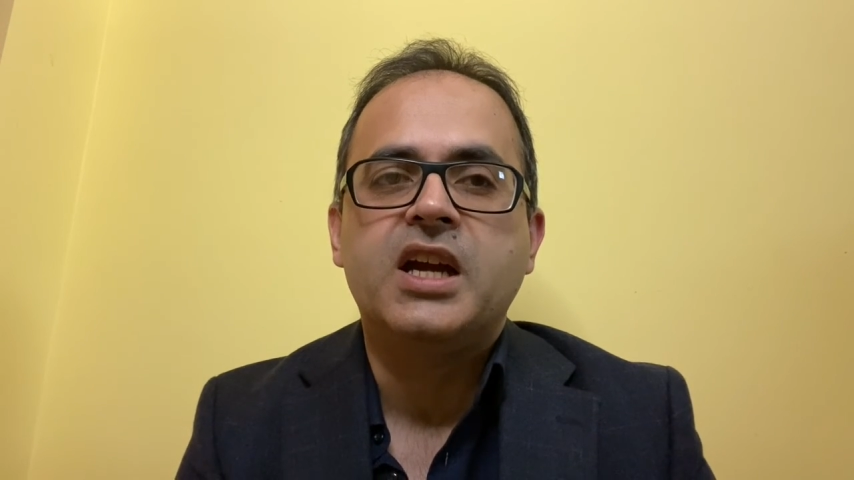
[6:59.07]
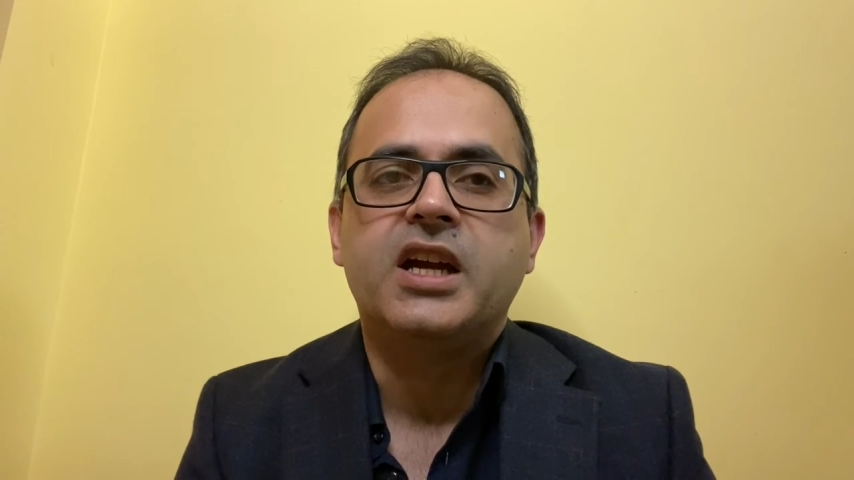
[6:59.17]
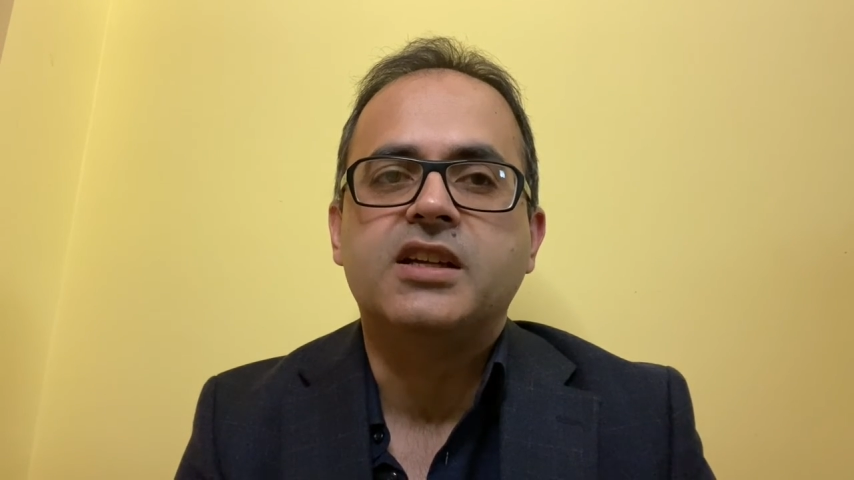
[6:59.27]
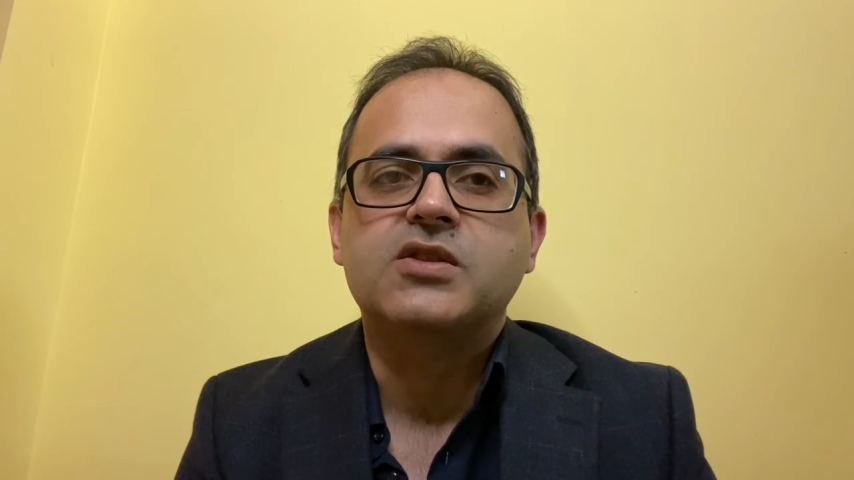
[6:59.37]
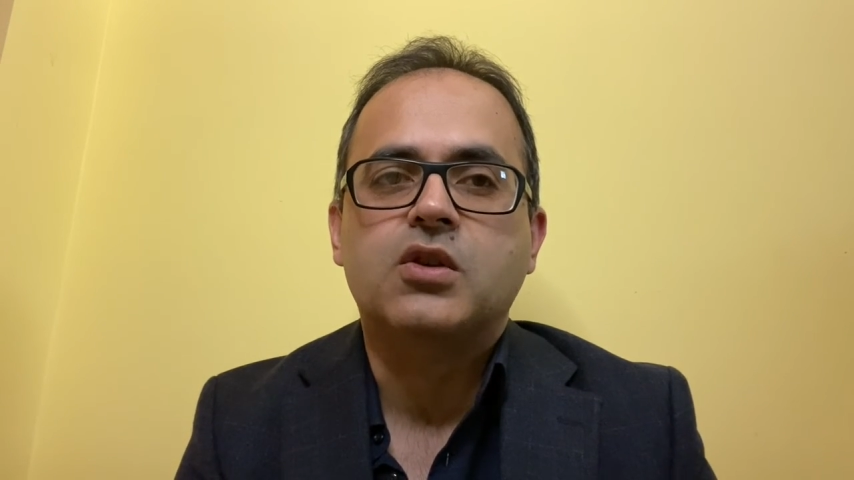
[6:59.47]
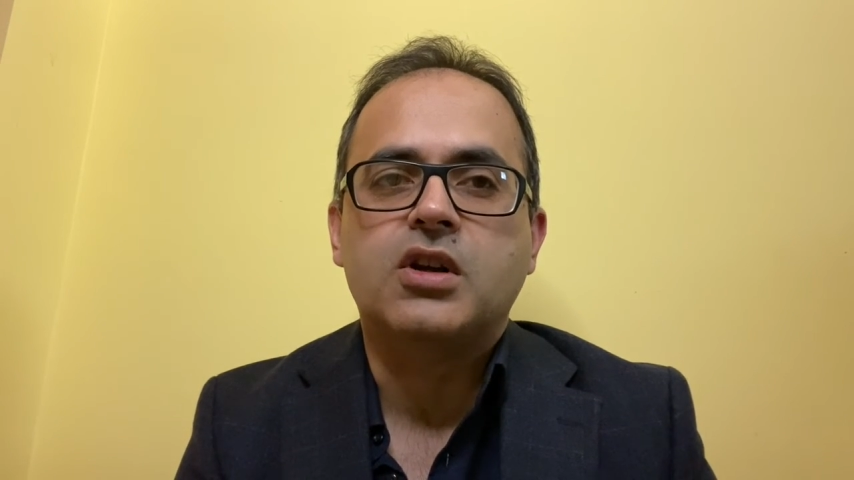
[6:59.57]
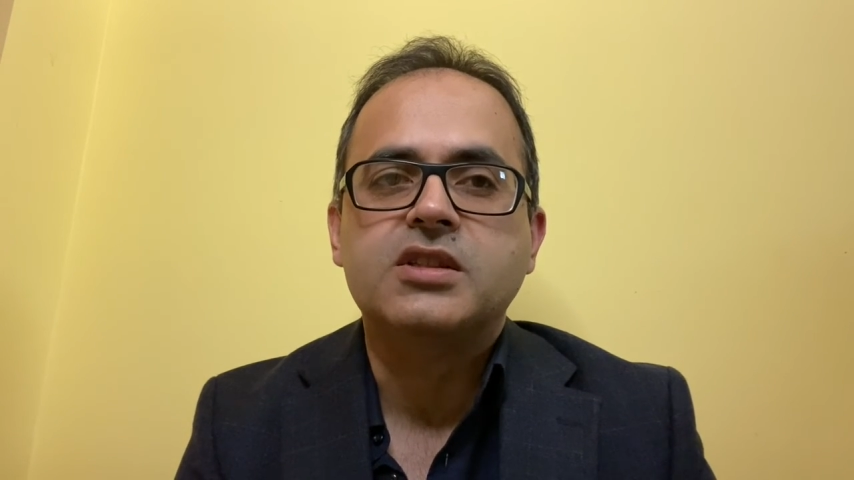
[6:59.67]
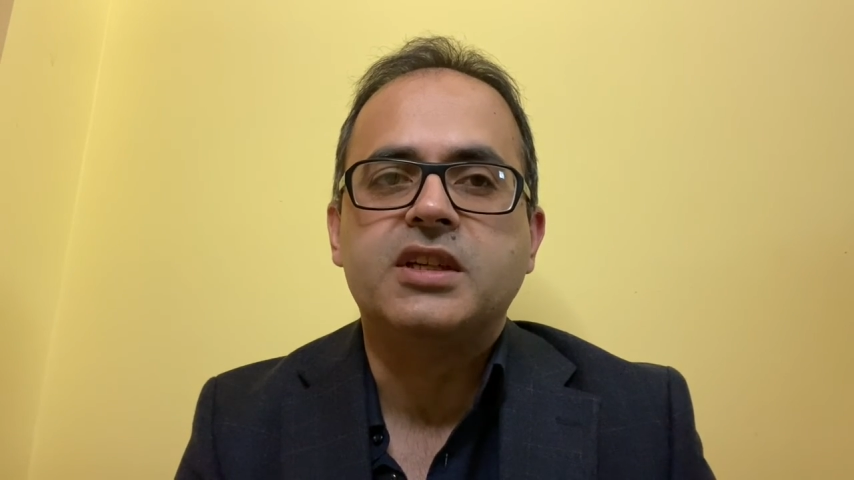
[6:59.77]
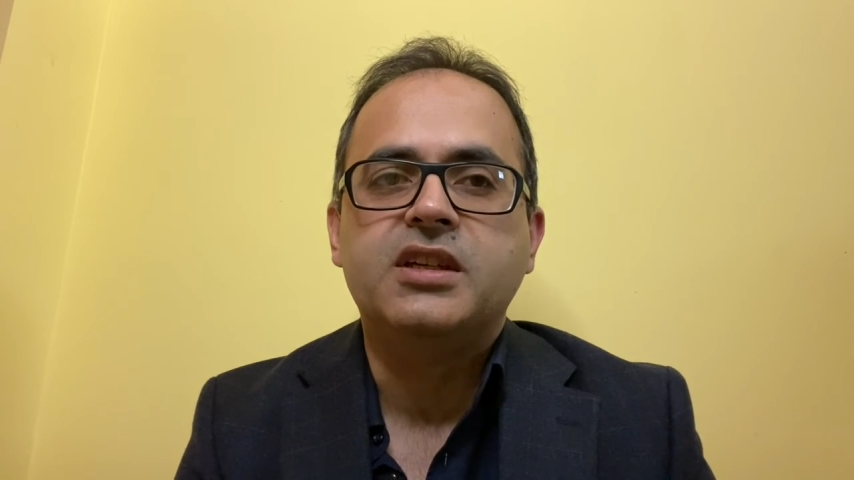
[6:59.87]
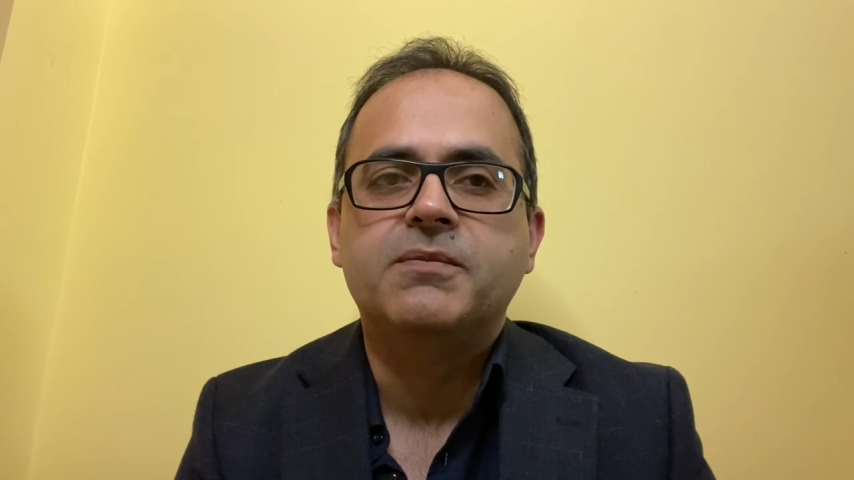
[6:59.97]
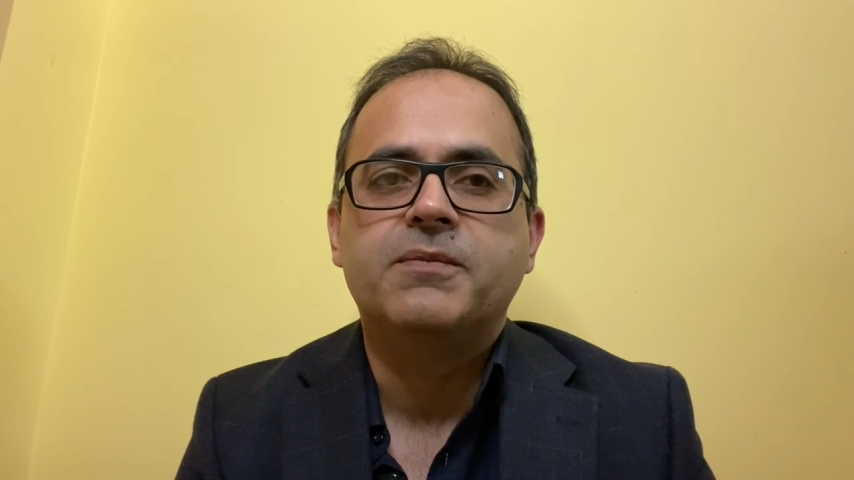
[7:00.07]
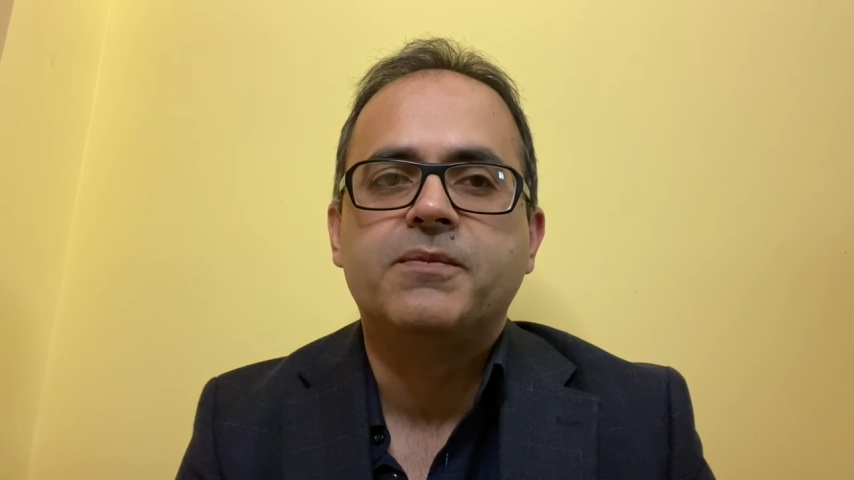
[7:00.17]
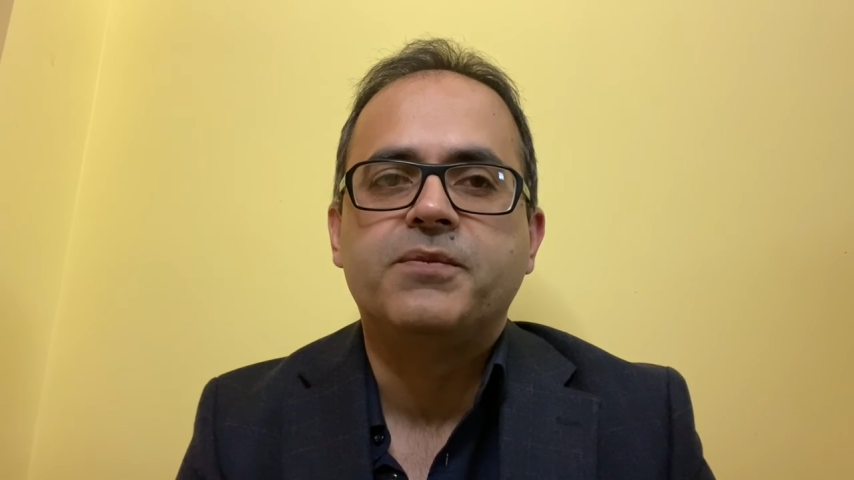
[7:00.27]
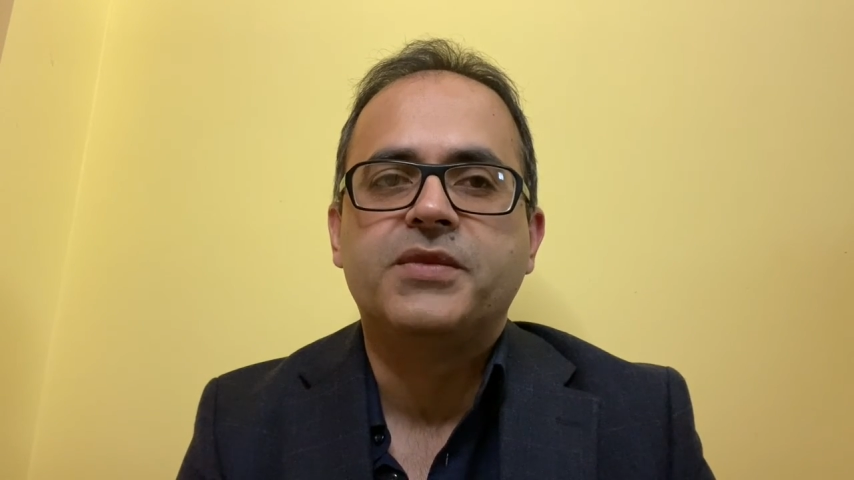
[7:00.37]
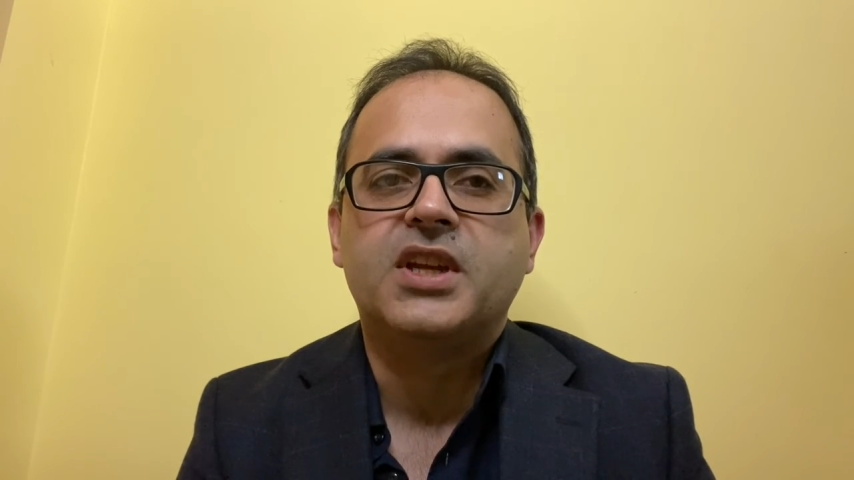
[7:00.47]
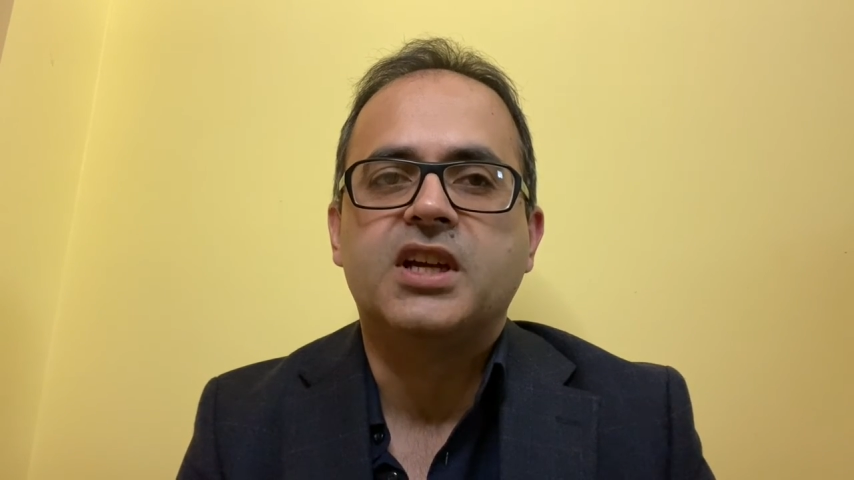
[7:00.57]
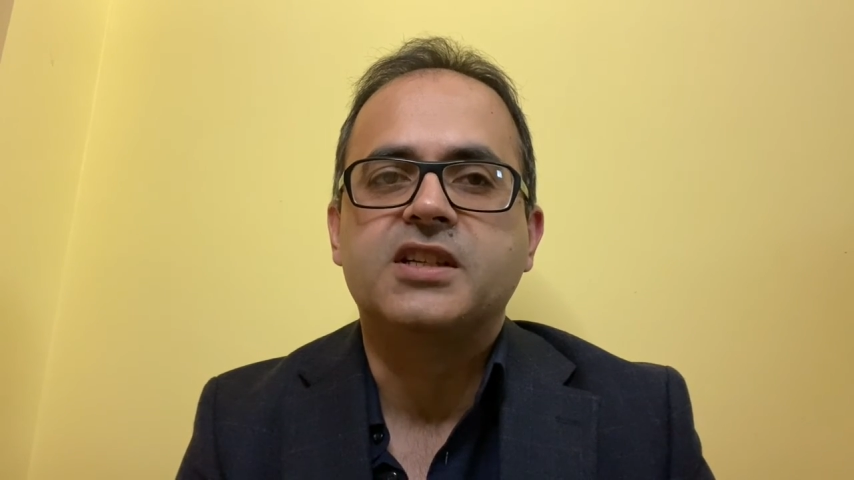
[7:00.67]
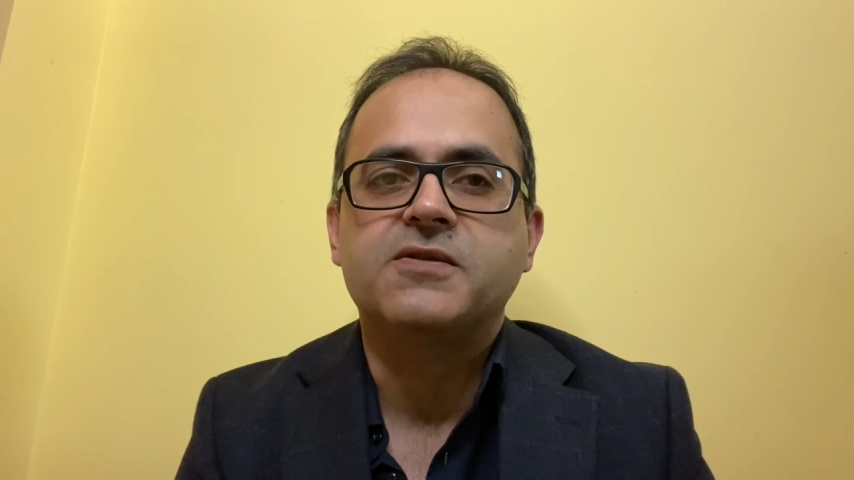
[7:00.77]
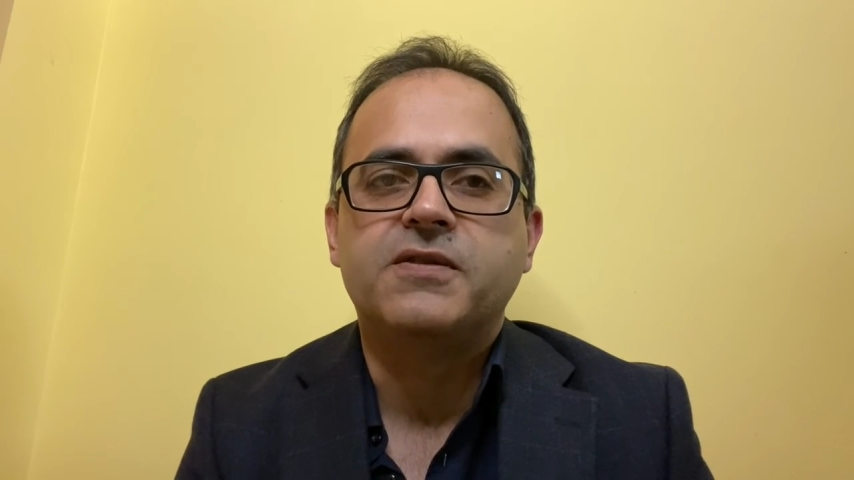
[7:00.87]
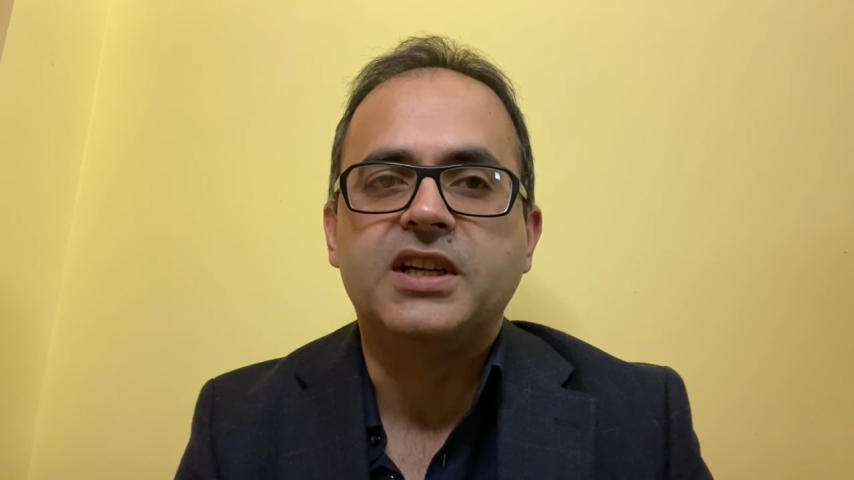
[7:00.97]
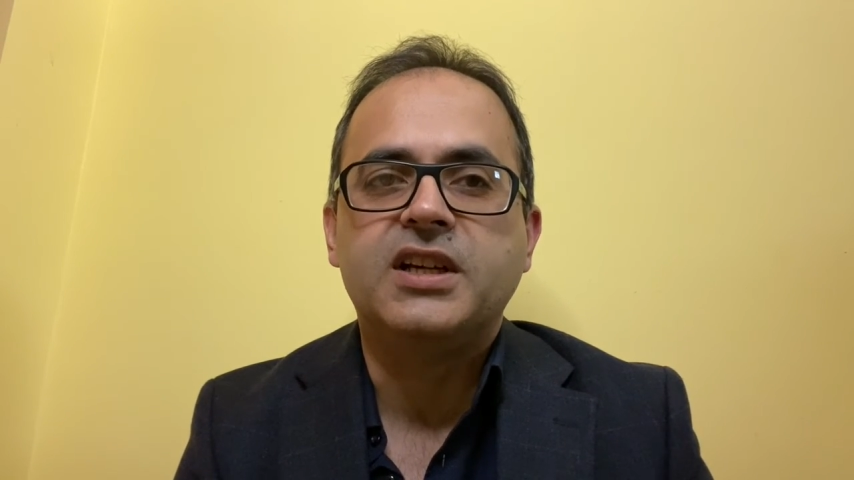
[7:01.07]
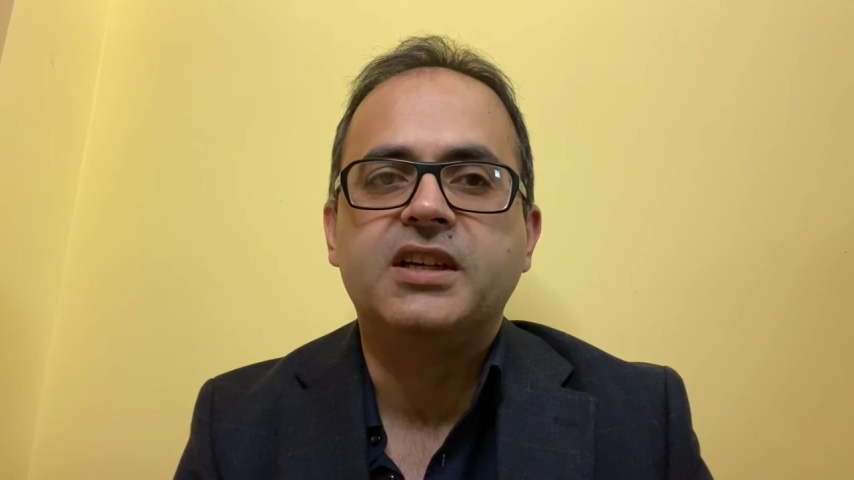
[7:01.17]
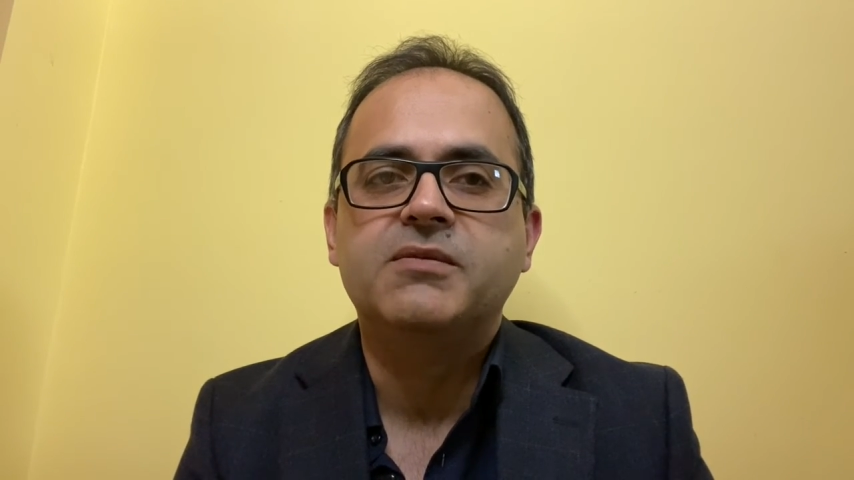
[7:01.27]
It is costly, it is fiddly,